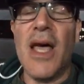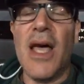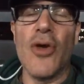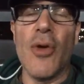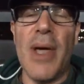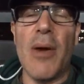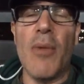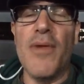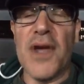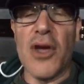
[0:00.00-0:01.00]
you know,
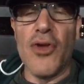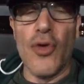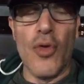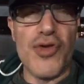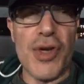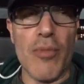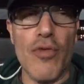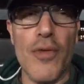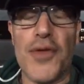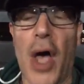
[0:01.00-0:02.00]
we figured you'd do some
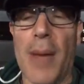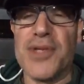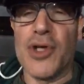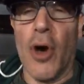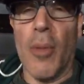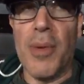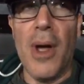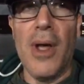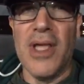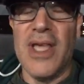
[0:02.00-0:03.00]
rooftop scope."
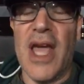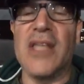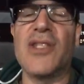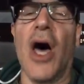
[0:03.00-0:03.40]
Yes,